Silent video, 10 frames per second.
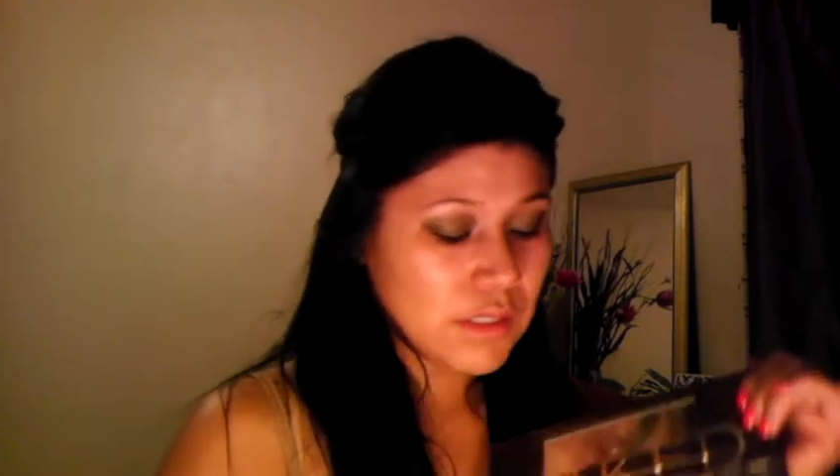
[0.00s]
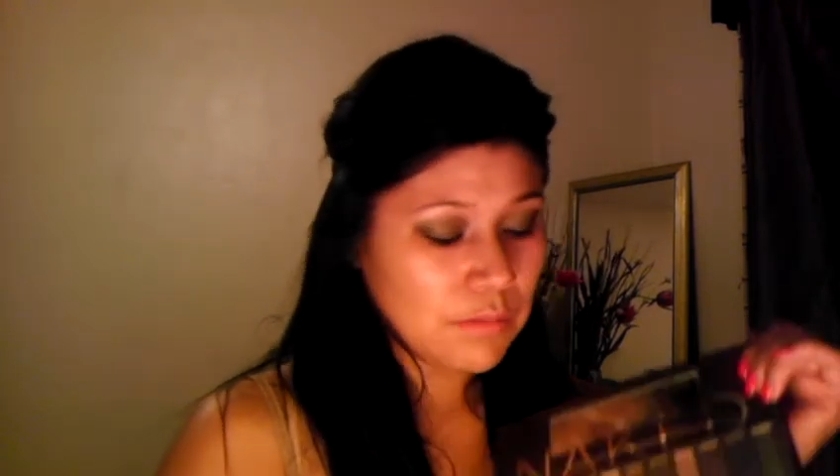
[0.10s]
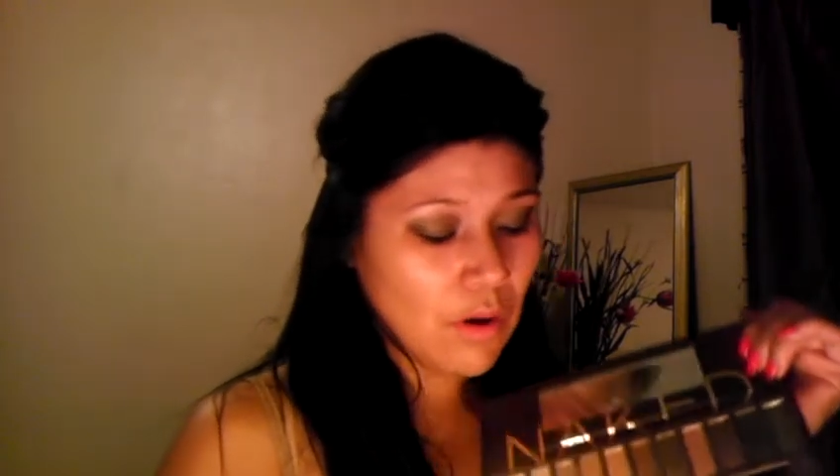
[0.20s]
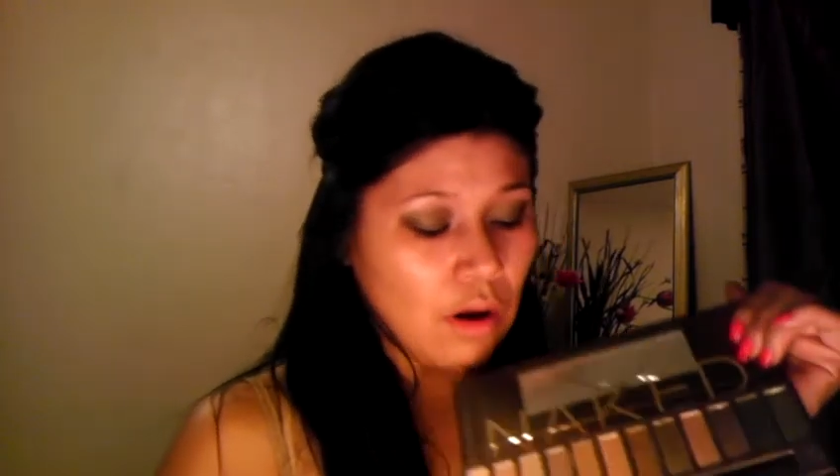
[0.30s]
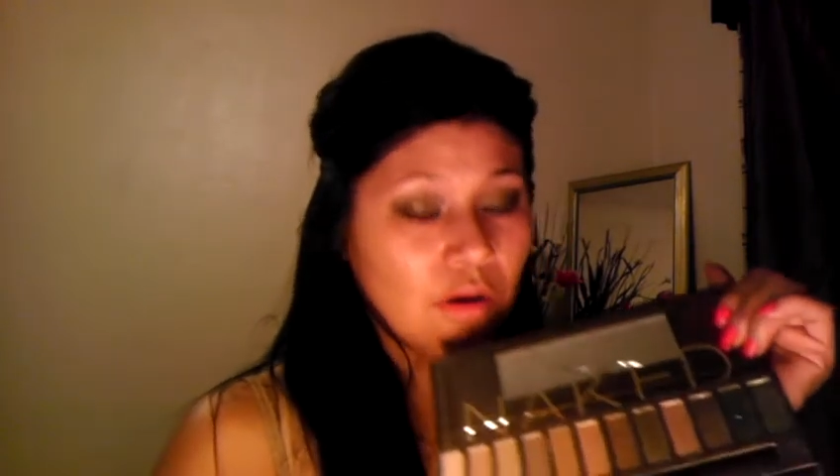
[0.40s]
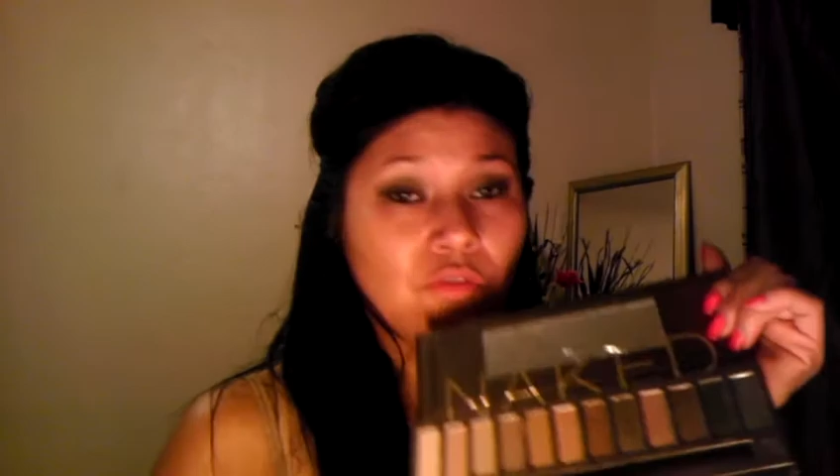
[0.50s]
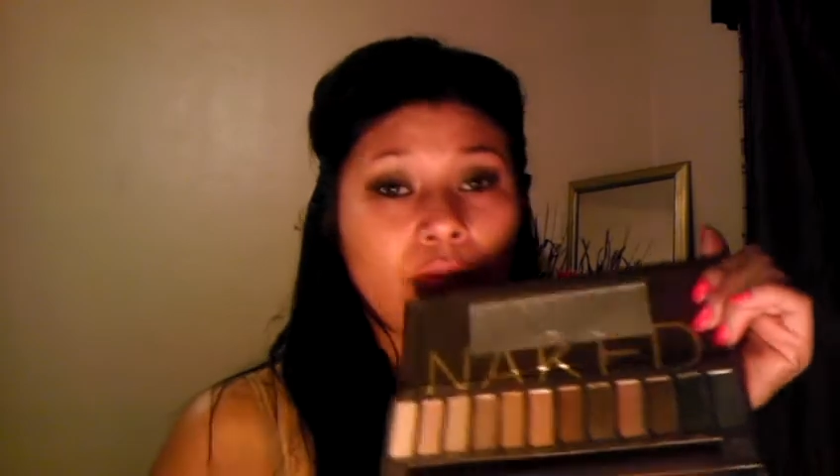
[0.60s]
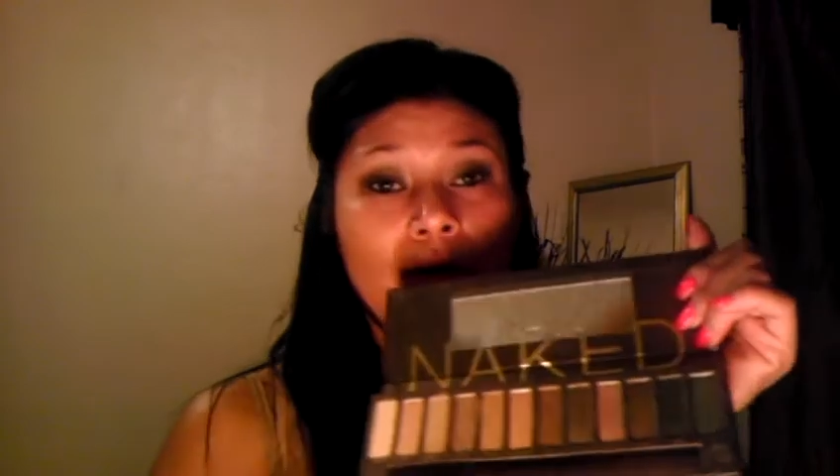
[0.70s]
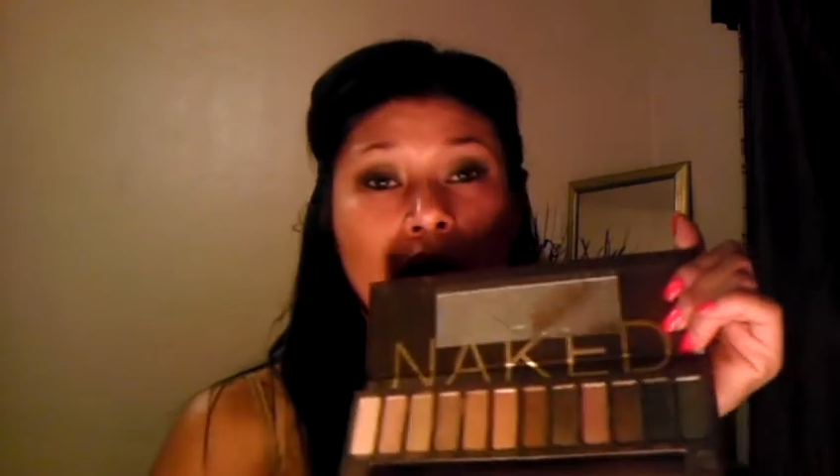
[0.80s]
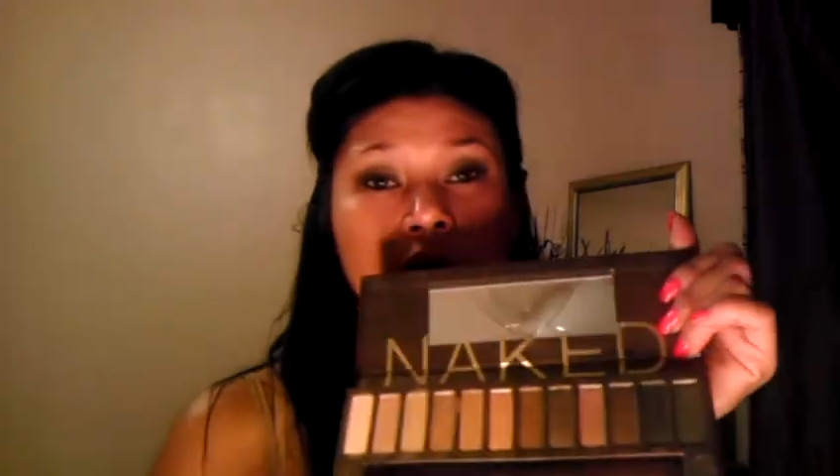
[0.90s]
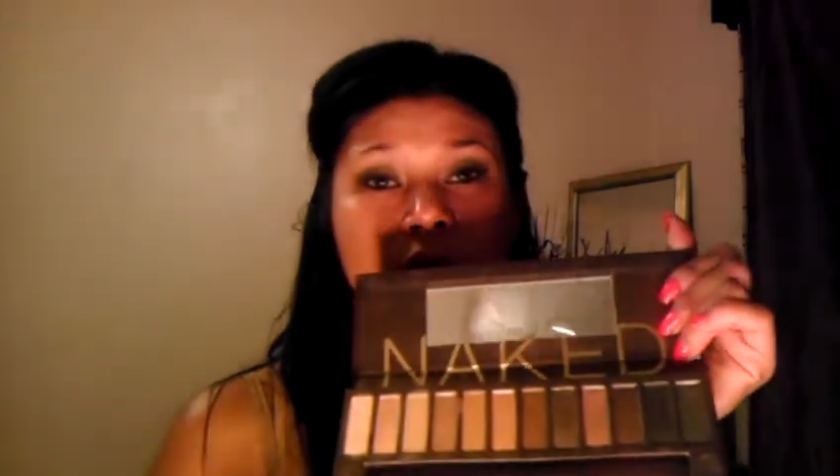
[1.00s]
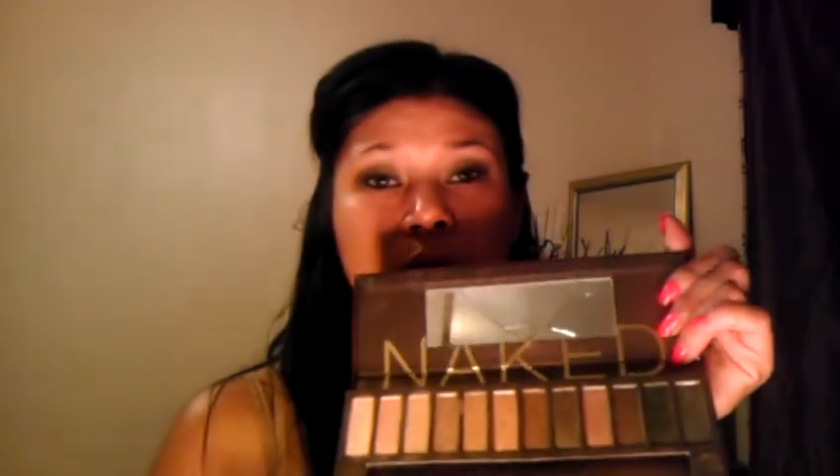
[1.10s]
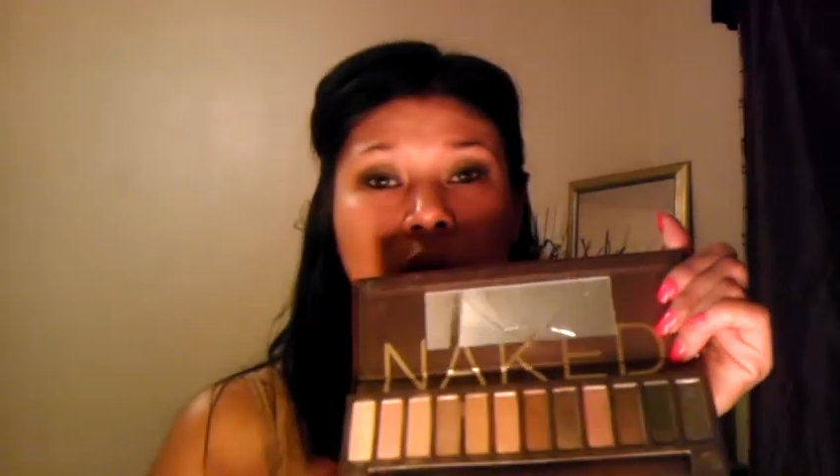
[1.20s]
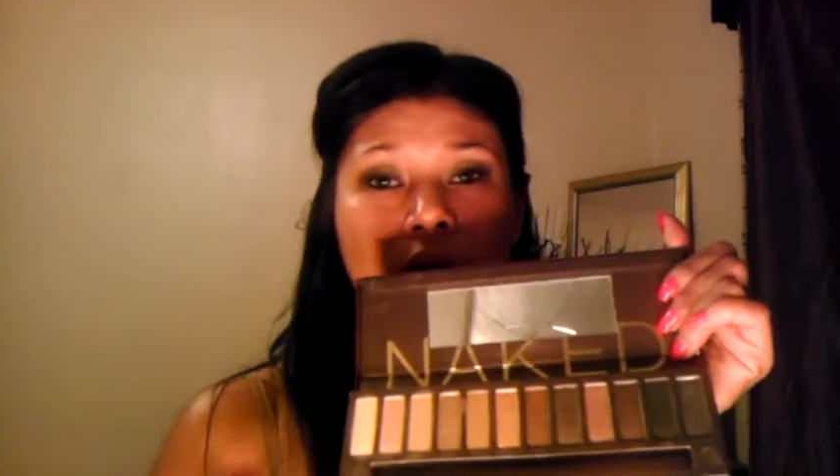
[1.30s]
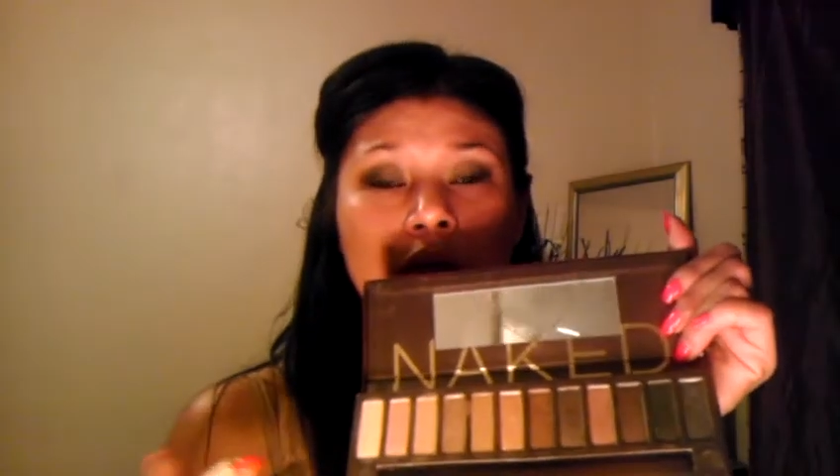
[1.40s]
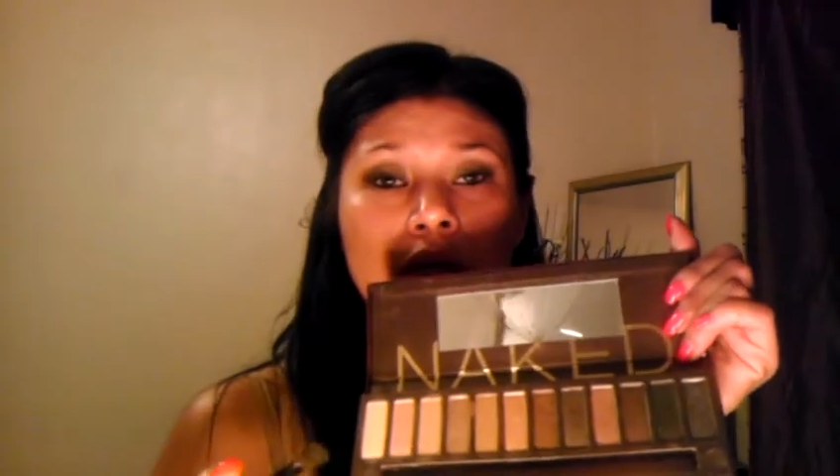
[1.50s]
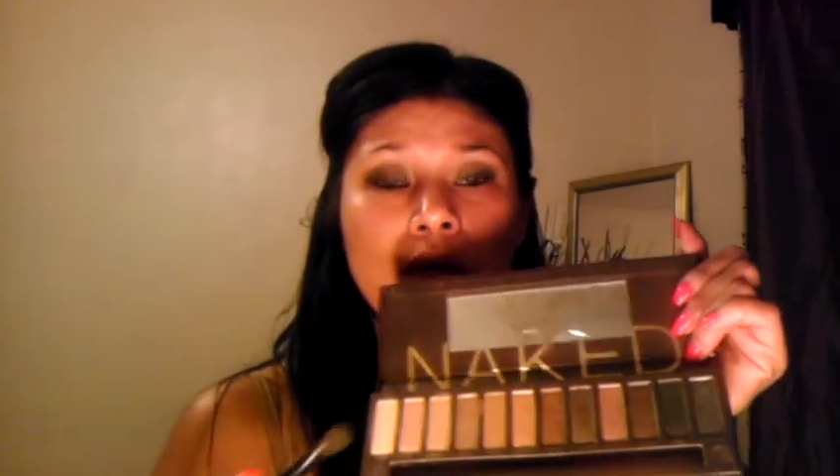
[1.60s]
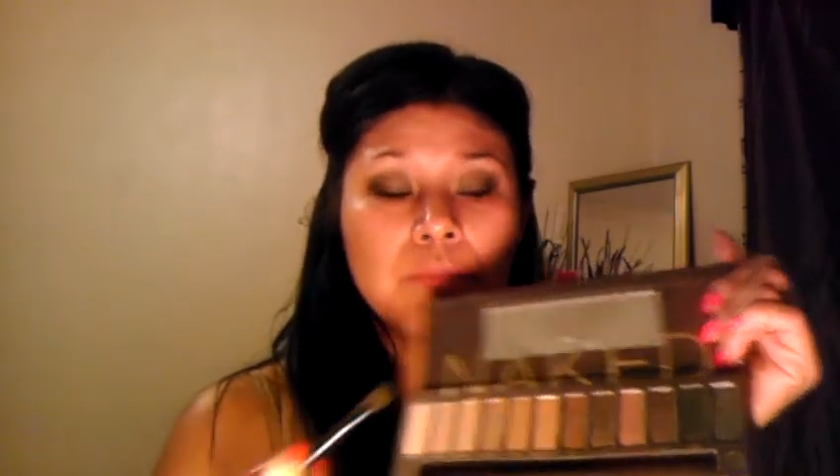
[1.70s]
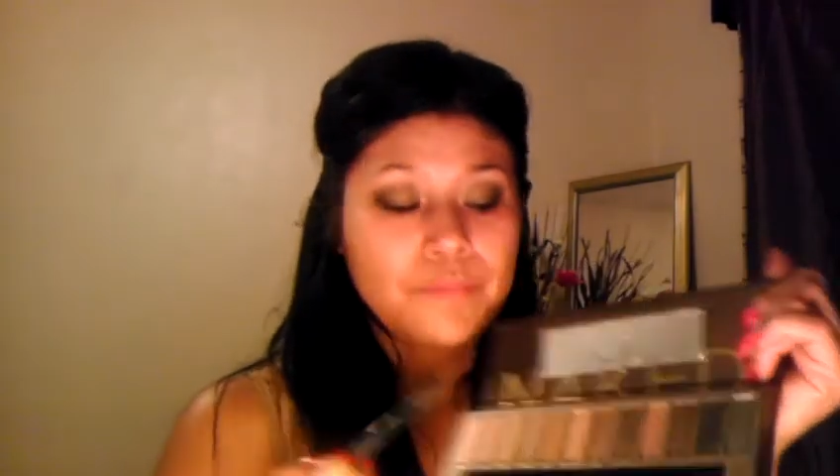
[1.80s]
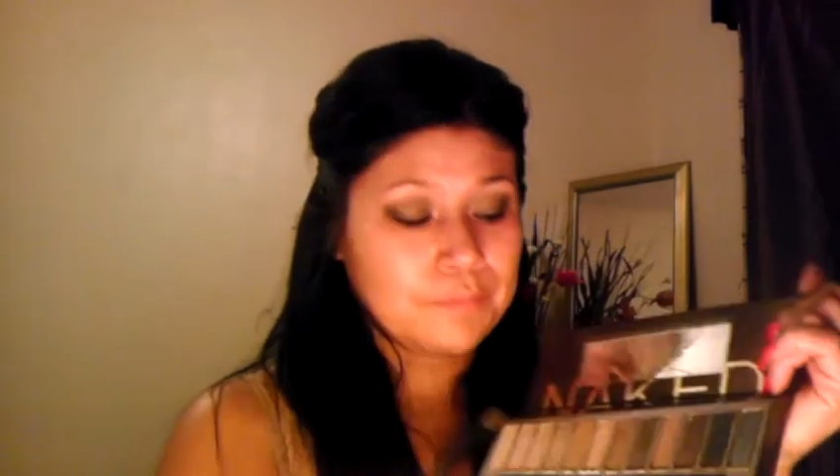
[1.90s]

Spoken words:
Smog from the Naked palette.